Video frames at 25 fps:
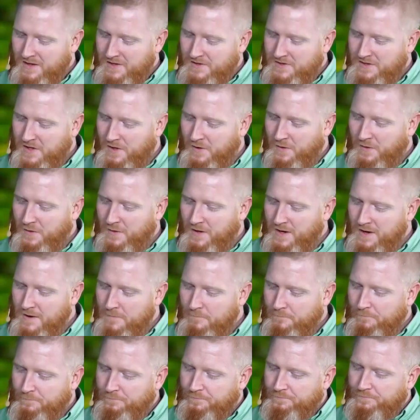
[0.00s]
So,
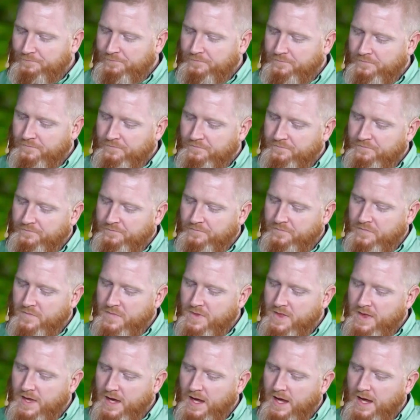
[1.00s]
um,
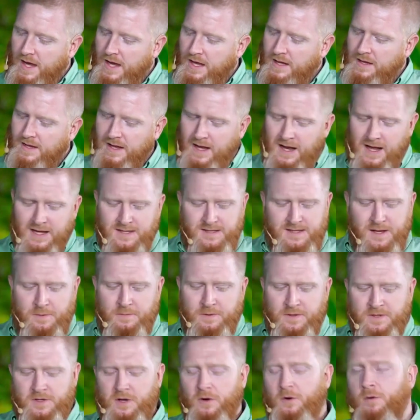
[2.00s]
in the last
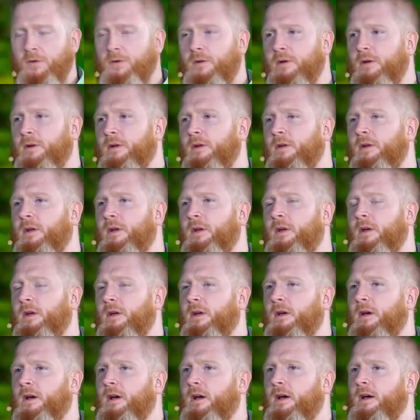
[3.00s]
episode,
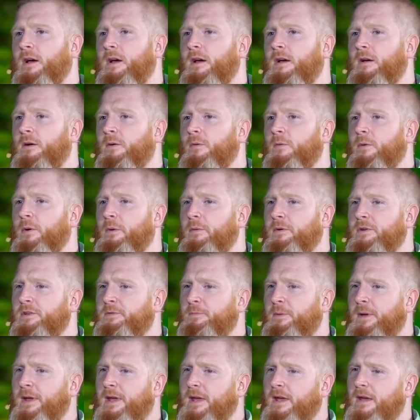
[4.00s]
uh, we were
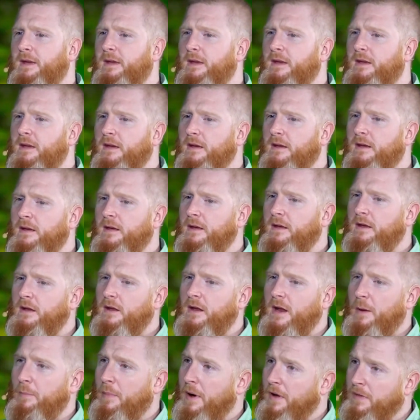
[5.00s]
speaking
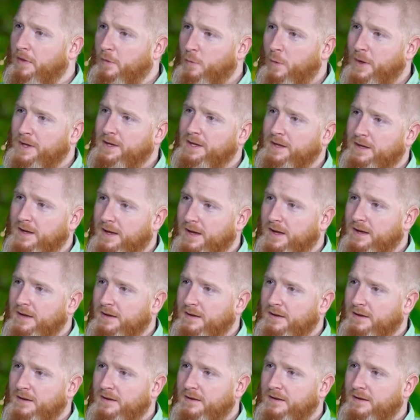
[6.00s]
you know, about the wedding night.